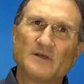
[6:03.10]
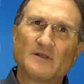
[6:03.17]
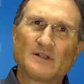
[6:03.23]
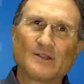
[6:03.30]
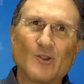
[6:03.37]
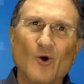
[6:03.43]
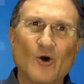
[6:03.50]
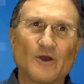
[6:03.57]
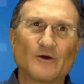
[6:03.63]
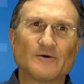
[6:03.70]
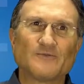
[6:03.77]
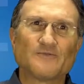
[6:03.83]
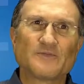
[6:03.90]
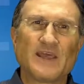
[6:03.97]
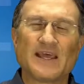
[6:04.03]

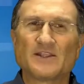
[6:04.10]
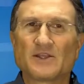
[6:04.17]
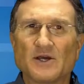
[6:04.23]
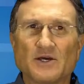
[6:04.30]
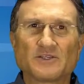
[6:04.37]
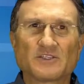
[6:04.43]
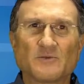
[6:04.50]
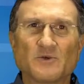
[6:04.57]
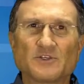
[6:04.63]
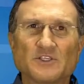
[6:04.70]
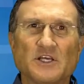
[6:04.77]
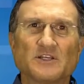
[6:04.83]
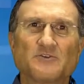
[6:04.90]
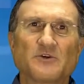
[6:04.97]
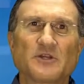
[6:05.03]
loyal, and
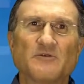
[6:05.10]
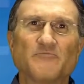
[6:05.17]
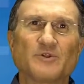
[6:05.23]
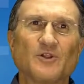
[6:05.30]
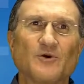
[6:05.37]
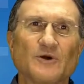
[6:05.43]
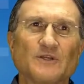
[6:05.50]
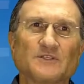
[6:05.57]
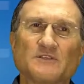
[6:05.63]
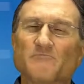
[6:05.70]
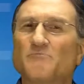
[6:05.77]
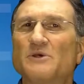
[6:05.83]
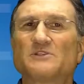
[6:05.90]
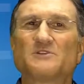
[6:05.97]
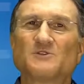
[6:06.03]
customer-centric employees the
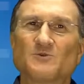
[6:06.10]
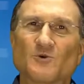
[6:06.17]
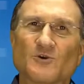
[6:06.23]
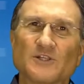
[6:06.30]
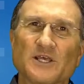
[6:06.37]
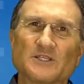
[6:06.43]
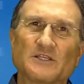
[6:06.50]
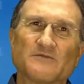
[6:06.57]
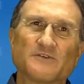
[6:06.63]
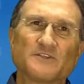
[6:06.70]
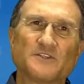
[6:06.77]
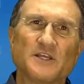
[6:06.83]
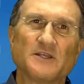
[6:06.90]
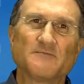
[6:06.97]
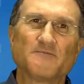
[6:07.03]
business world has ever
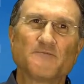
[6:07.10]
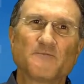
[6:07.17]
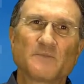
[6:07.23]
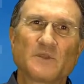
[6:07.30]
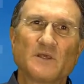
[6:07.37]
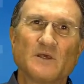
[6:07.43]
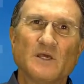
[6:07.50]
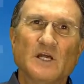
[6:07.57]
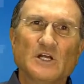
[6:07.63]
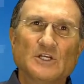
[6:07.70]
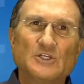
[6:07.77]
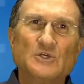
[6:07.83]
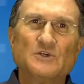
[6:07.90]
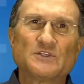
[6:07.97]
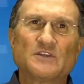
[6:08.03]
seen.
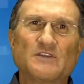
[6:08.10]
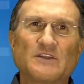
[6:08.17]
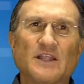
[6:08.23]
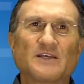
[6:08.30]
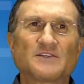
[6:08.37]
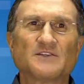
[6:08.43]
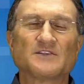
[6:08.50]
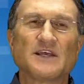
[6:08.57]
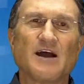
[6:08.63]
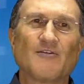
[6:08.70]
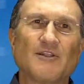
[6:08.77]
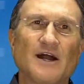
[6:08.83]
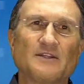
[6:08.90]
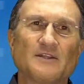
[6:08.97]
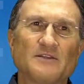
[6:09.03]
Using the lessons
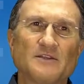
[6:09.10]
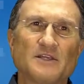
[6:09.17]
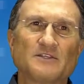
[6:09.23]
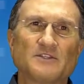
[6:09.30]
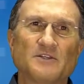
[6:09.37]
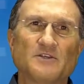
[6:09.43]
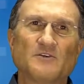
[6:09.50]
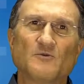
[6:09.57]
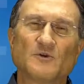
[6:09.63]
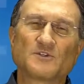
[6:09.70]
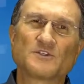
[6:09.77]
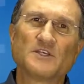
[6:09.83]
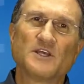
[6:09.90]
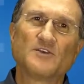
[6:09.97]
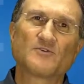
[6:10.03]
outlined in Disney U will
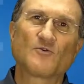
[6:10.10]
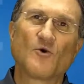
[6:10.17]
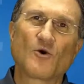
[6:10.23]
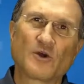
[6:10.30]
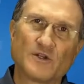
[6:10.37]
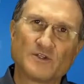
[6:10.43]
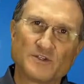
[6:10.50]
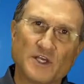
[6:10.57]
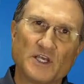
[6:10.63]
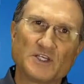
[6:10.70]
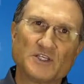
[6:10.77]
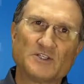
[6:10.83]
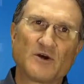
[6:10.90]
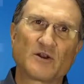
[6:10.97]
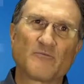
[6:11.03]
set your
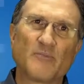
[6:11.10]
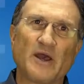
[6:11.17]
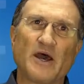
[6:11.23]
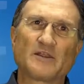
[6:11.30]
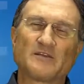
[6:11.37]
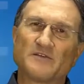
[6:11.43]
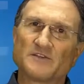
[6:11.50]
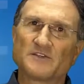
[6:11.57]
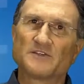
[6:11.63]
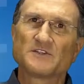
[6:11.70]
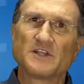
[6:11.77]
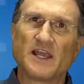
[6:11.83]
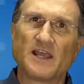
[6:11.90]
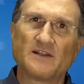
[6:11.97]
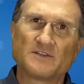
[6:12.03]
organization on a path of
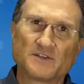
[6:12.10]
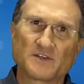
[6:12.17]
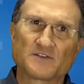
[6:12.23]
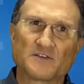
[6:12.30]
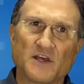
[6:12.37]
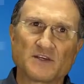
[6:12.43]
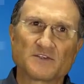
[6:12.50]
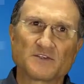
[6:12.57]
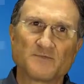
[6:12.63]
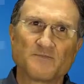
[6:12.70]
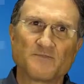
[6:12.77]
sustained success.